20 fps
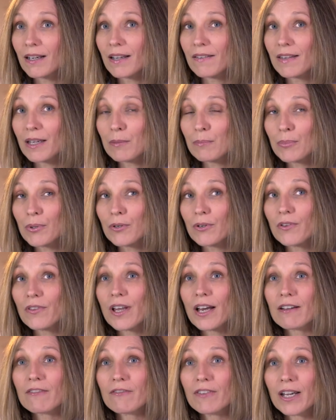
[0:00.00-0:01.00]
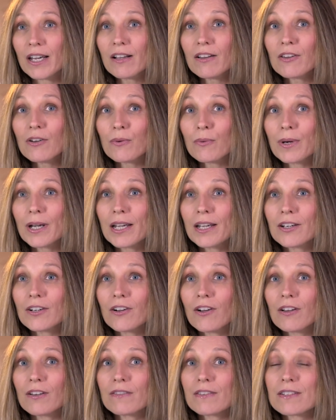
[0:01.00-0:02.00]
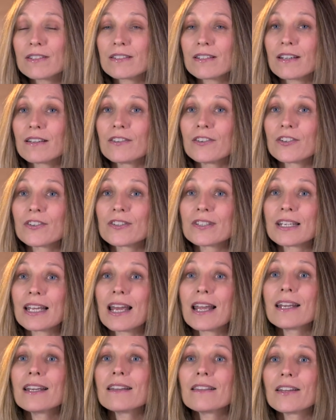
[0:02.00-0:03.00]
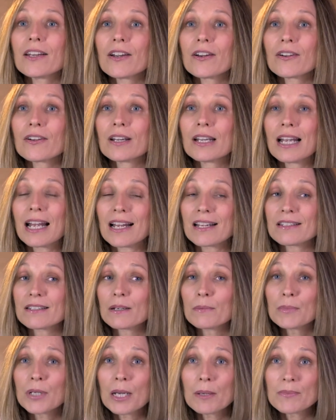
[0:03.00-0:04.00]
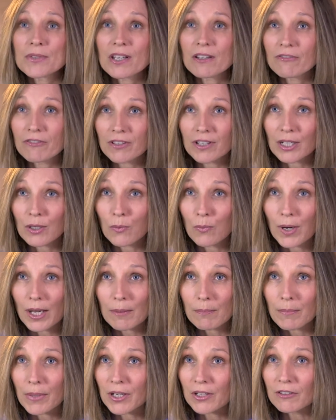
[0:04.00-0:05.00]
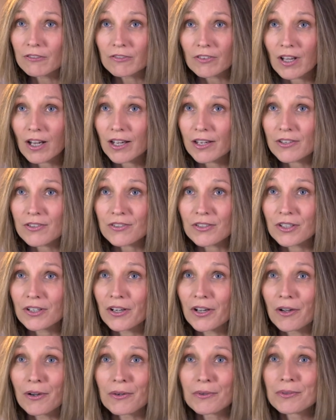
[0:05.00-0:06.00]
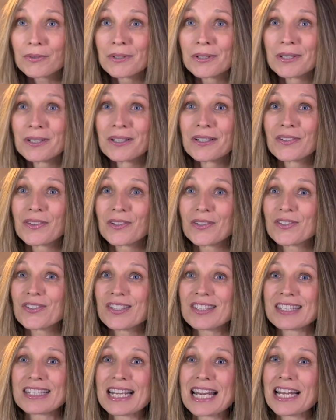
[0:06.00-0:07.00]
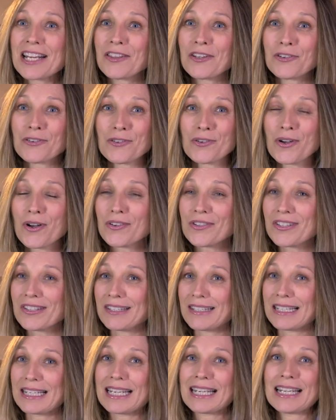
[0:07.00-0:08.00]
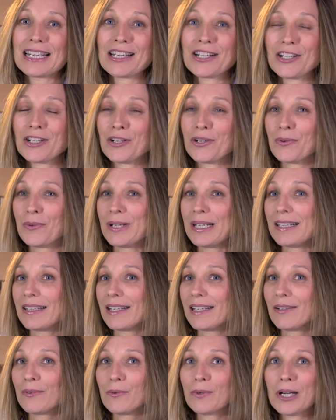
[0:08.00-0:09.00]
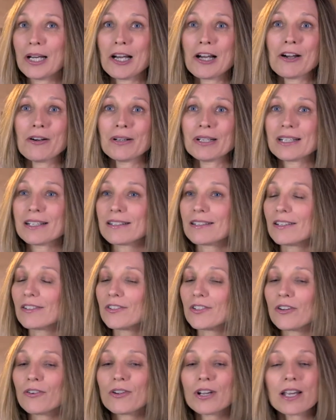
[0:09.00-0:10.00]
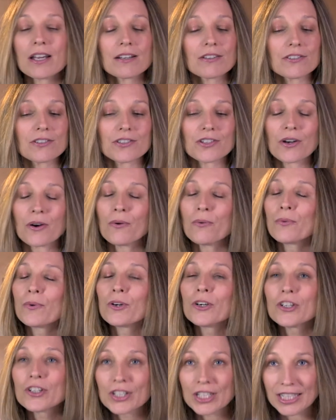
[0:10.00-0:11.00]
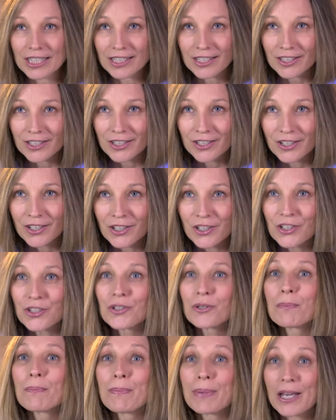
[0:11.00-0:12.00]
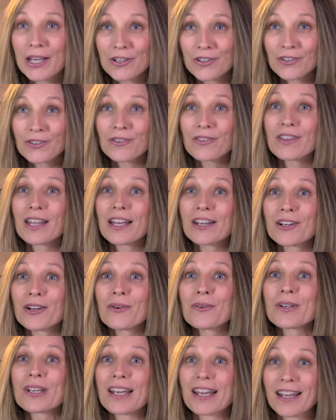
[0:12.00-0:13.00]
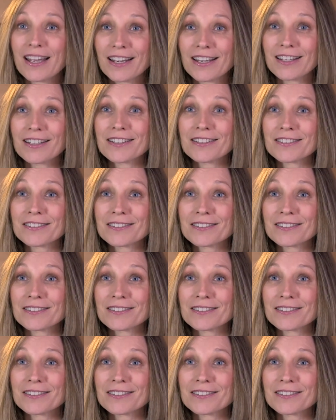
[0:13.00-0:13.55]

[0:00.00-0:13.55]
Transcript: and they pull that veil away and all of a sudden they're standing there and sometimes they feel like wet butterflies you know they're just standing there they're all sticky and gooey like whoa and i say don't don't worry you're better than okay